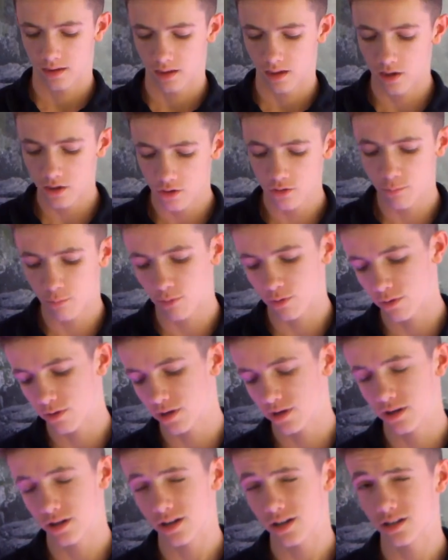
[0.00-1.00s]
Another pro
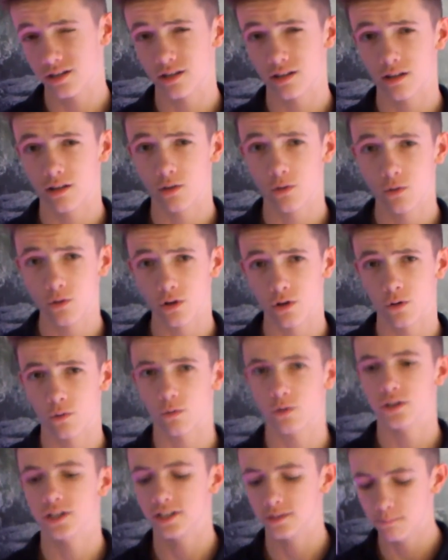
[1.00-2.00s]
here is that the audio
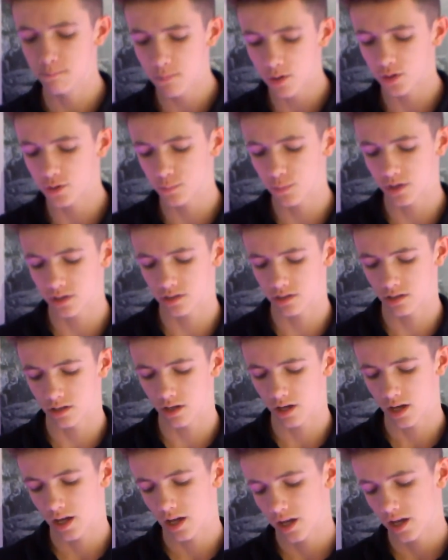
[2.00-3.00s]
quality is much better.
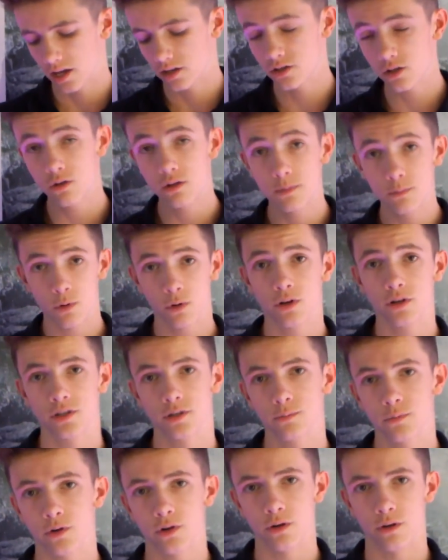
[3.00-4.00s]
It's only mono
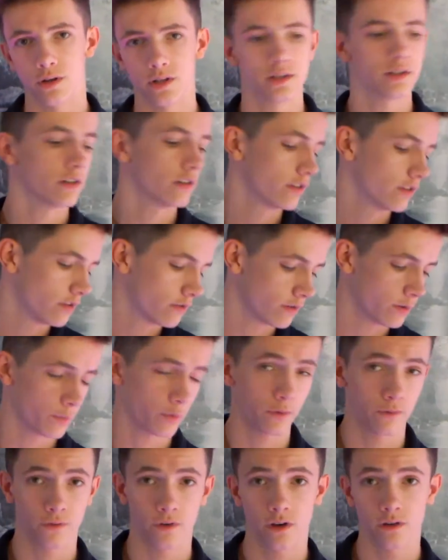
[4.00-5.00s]
to mono instead of the
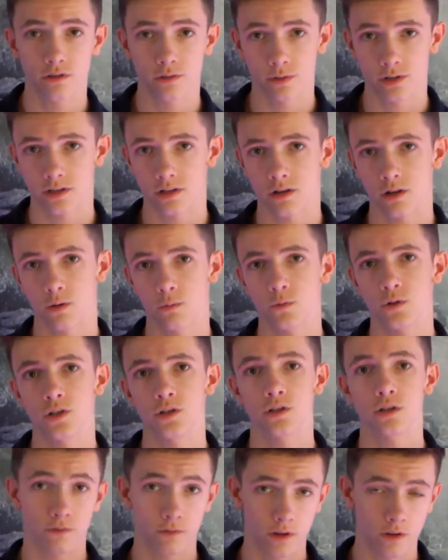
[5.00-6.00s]
3.5 to XLR, which
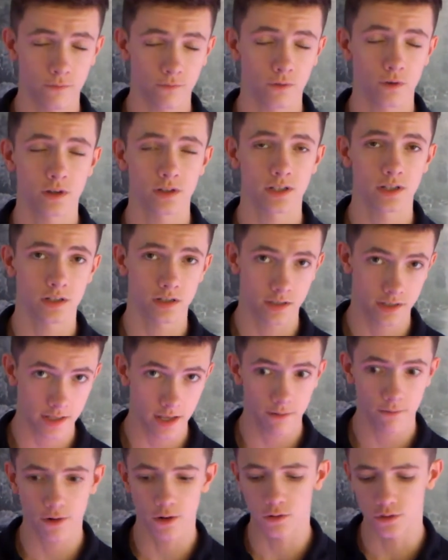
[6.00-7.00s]
is converting
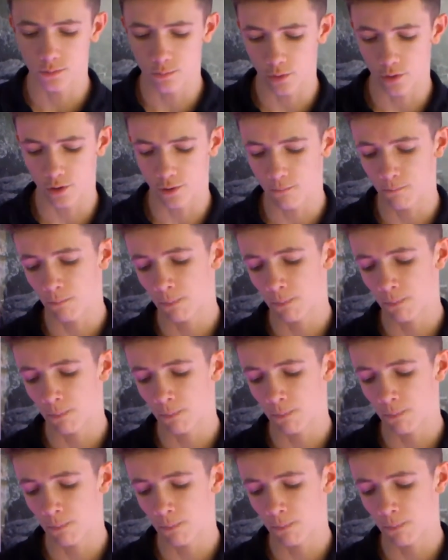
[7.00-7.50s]
stereo to mono.